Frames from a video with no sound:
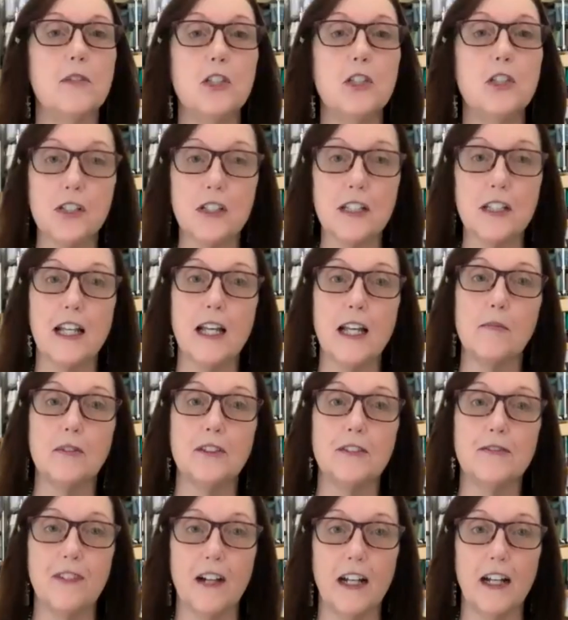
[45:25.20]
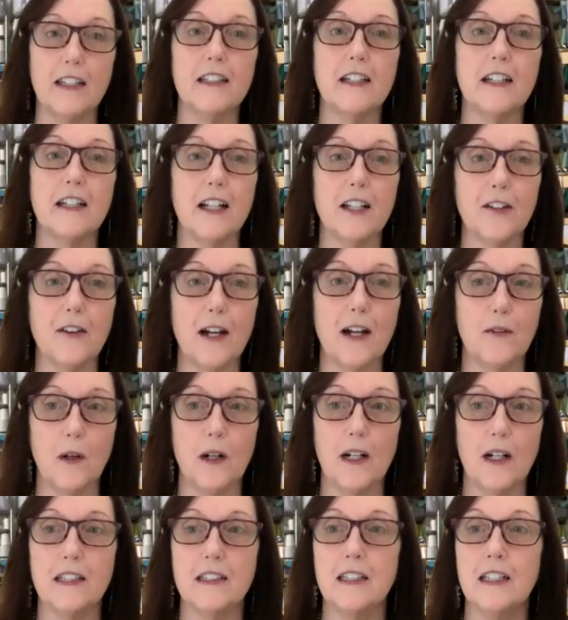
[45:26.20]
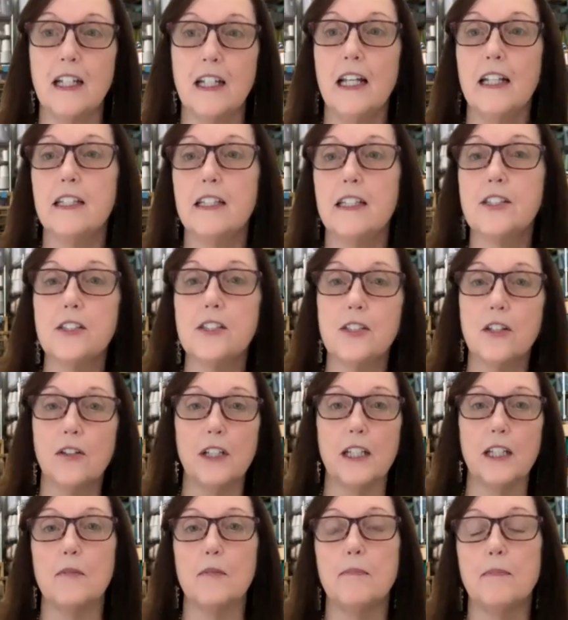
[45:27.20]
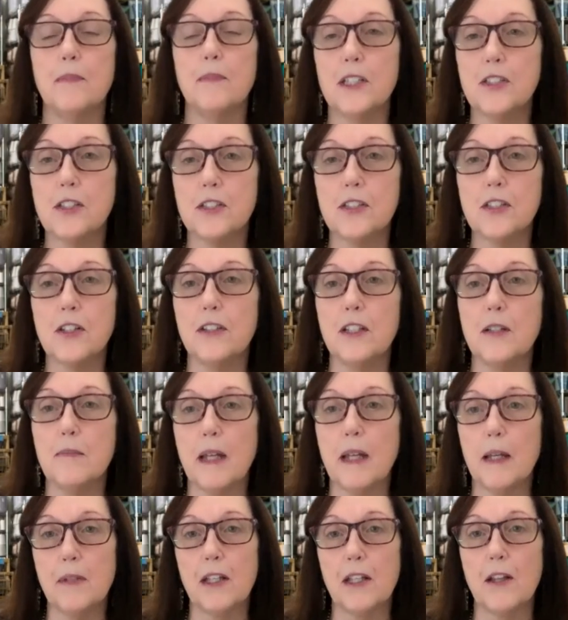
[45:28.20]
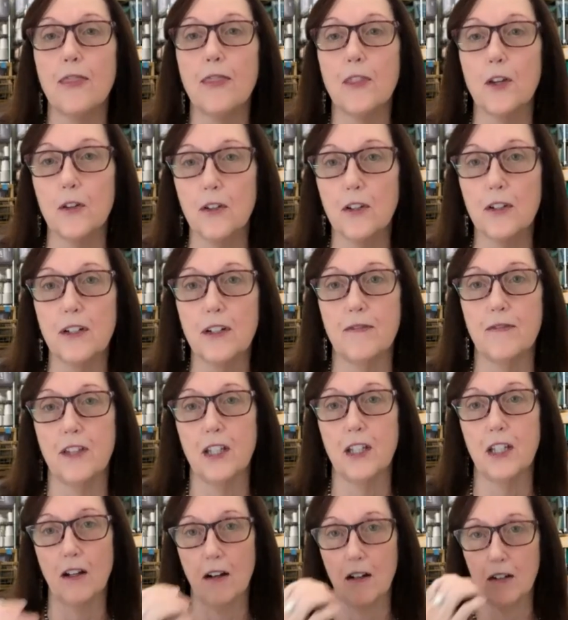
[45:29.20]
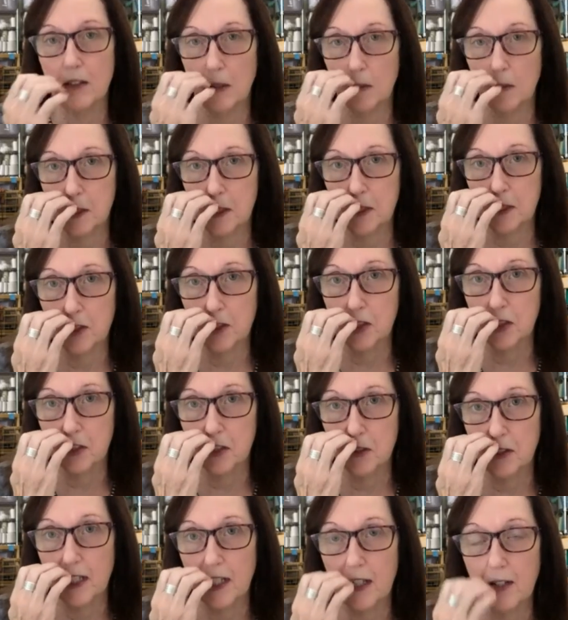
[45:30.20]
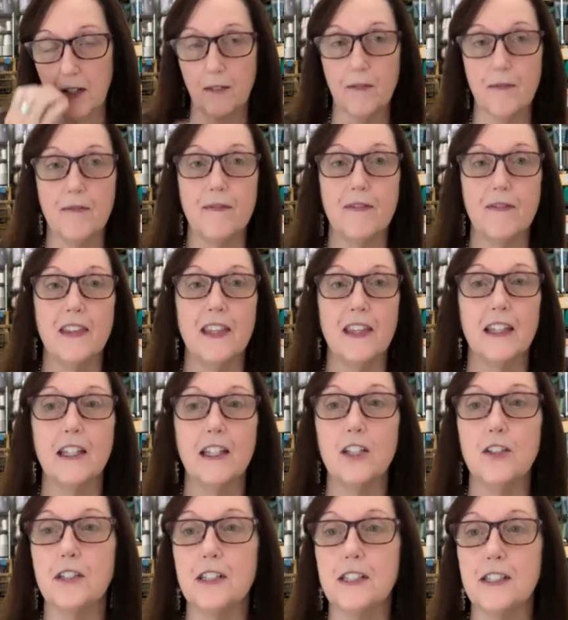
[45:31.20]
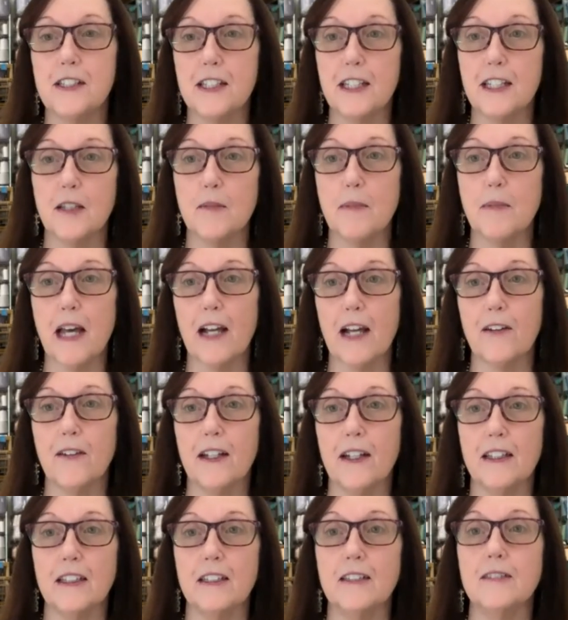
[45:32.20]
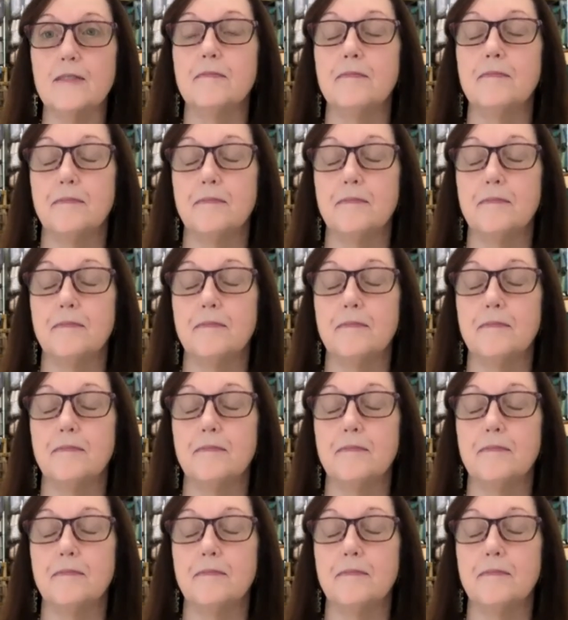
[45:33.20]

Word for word: usually able to find the color I want. This is only a, this is only maybe a third of the yarn that was in the studio that you can see in the background there.